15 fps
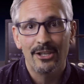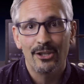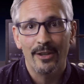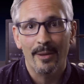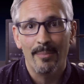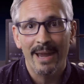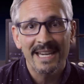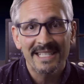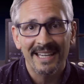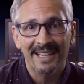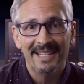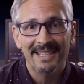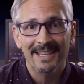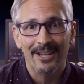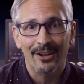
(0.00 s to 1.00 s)
you the
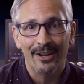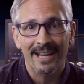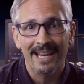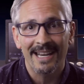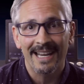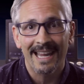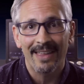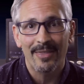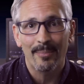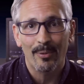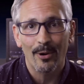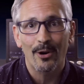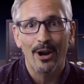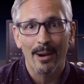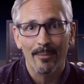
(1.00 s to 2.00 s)
basics that are going to get the
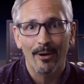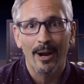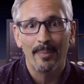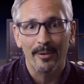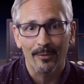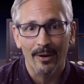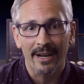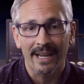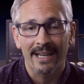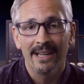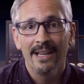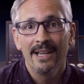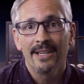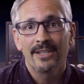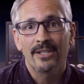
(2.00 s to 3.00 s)
programmer up and running.
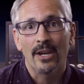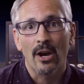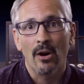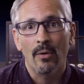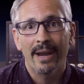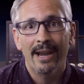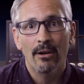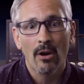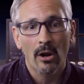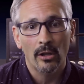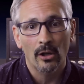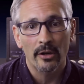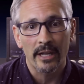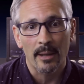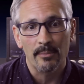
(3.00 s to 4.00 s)
So here are our
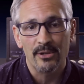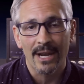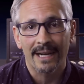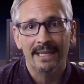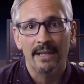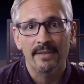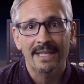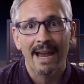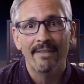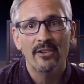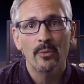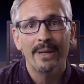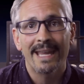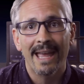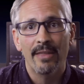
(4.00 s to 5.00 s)
learning objectives.
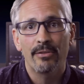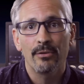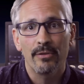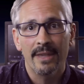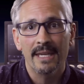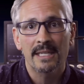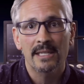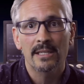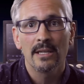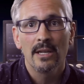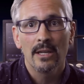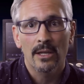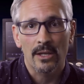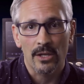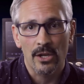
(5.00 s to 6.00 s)
After we get through this
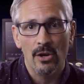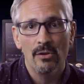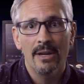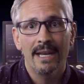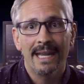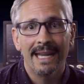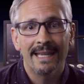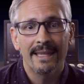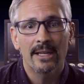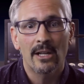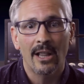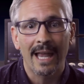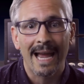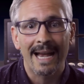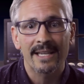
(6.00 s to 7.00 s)
unit in the
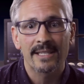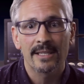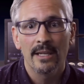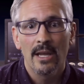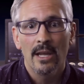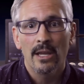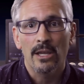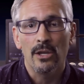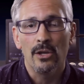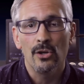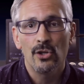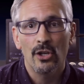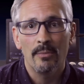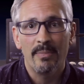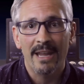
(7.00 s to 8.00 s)
class, you
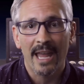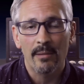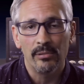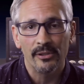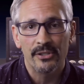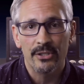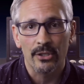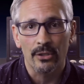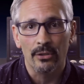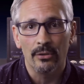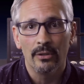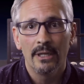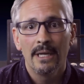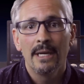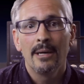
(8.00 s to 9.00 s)
should be able
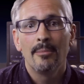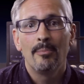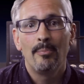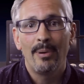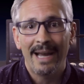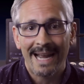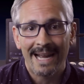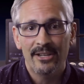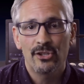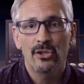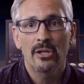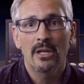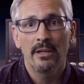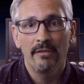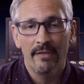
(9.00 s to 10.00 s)
to
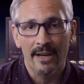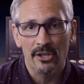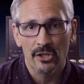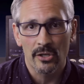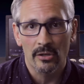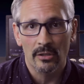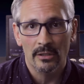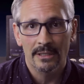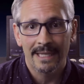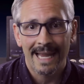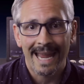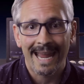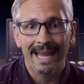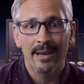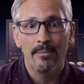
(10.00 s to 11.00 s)
patch conventional
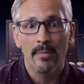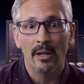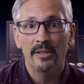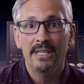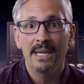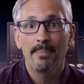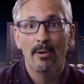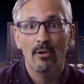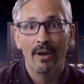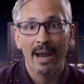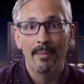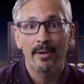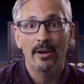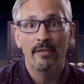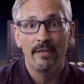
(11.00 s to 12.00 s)
and
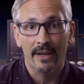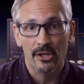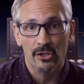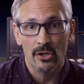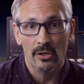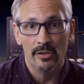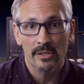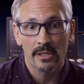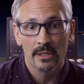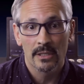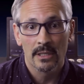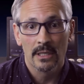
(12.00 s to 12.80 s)
multi-parameter fixtures,